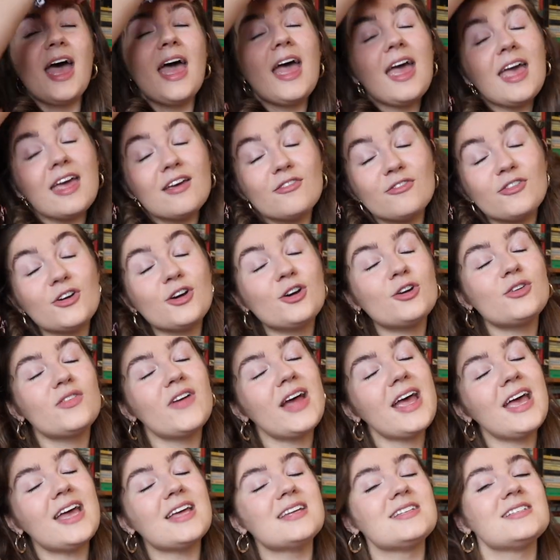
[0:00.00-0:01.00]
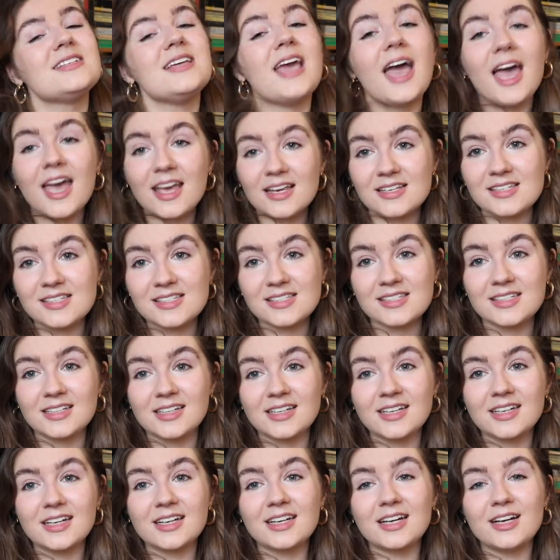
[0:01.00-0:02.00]
ever read. Yes,
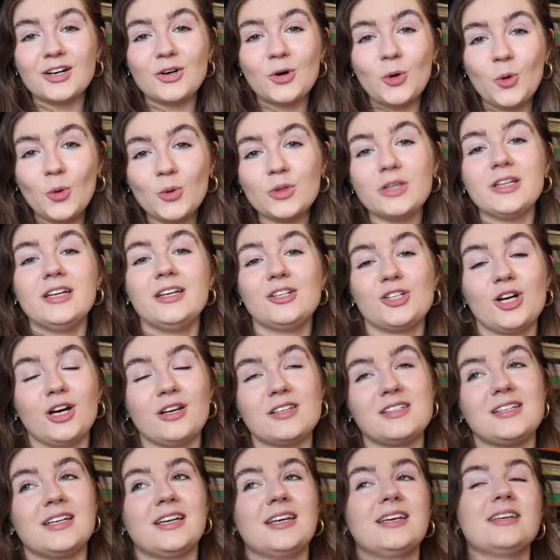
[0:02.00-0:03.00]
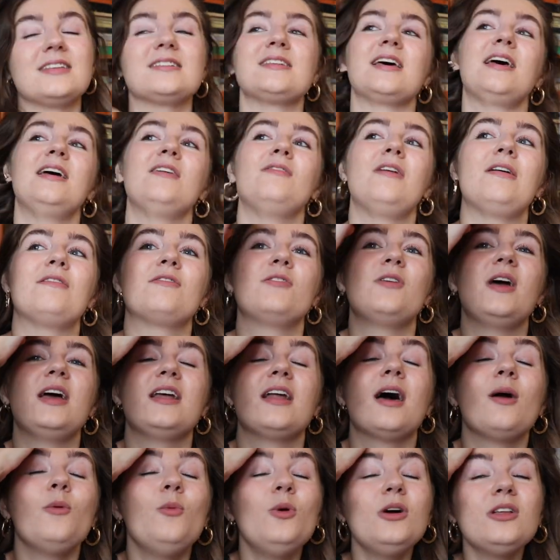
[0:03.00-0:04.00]
only Charles Dickens I have ever
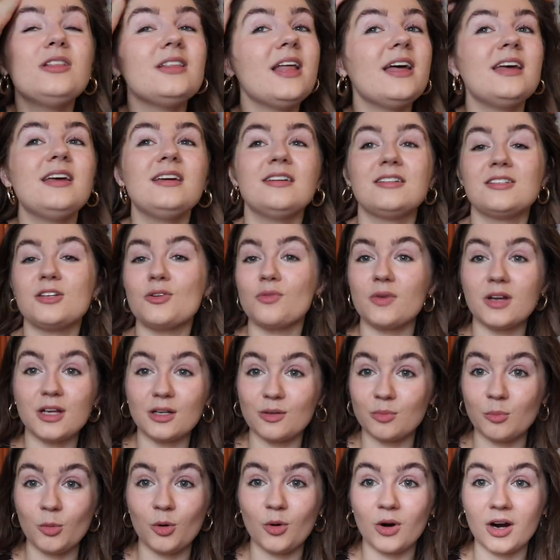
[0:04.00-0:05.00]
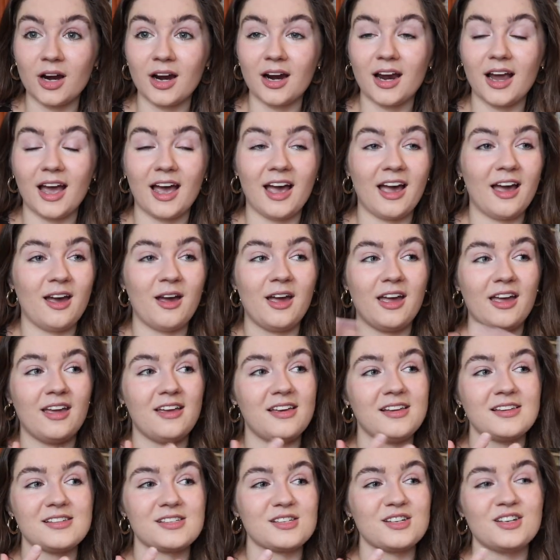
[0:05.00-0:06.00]
read. I would like to read more.
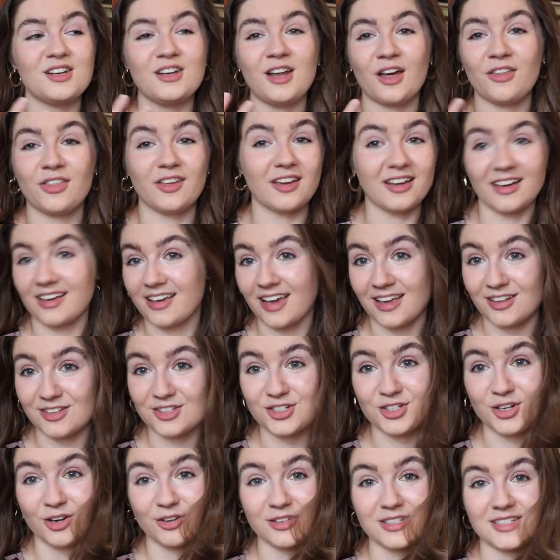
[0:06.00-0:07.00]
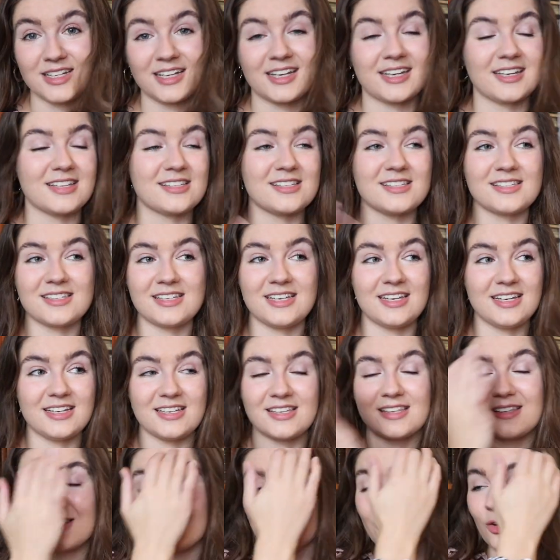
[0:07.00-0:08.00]
It is nothing against Charles Dickens. He
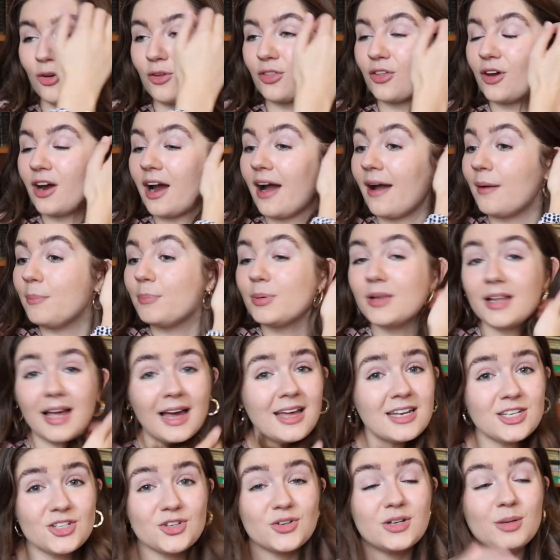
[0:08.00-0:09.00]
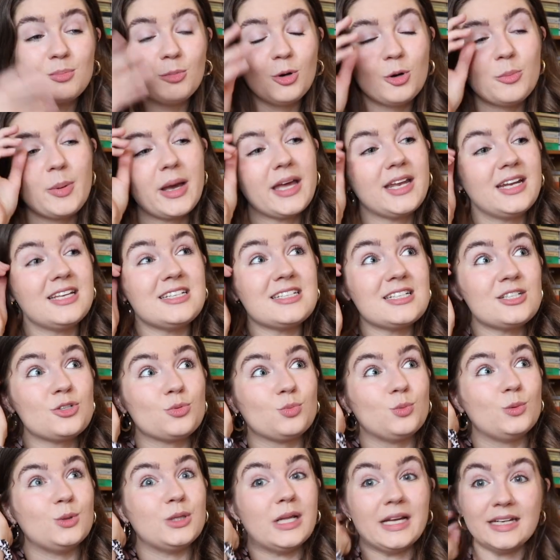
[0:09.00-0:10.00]
is an author I plan to read more by, and I
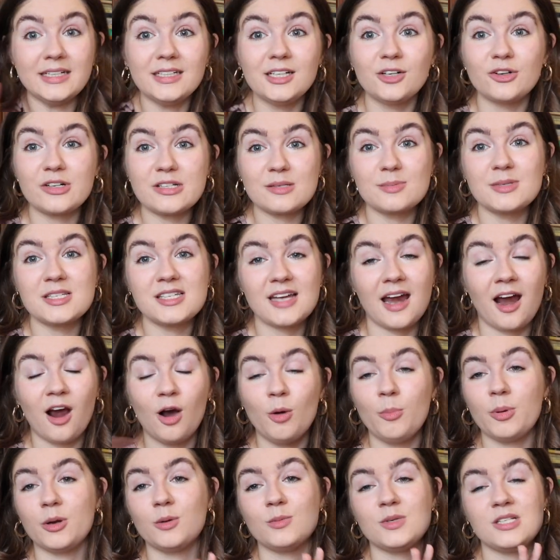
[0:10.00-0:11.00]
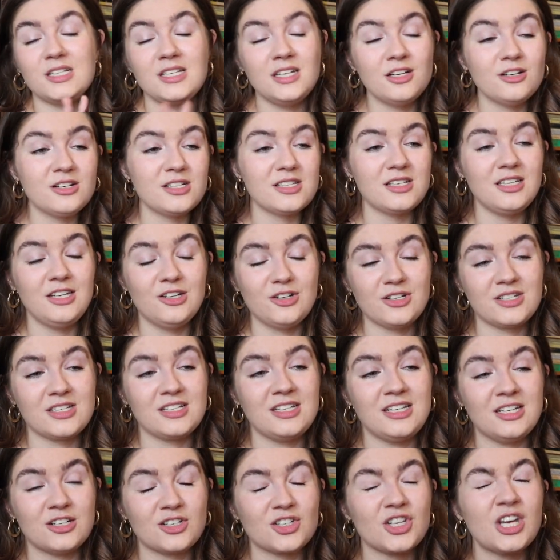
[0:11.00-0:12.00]
did like Christmas Carol, but it was years and years
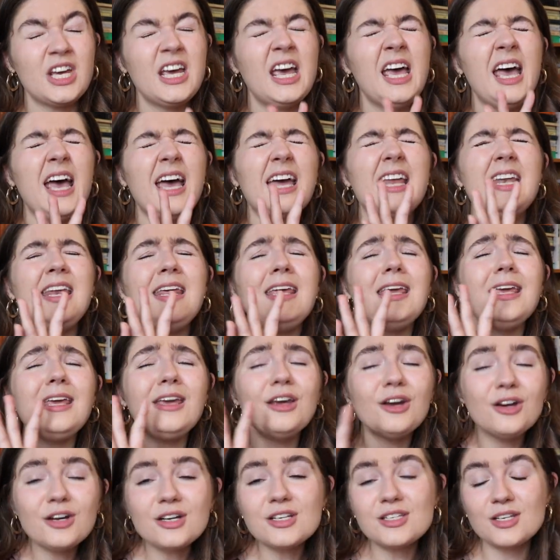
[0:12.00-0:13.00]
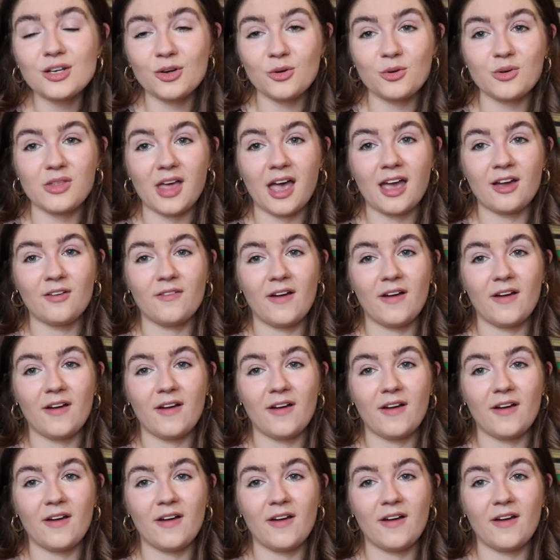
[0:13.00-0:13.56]
and years and years ago that I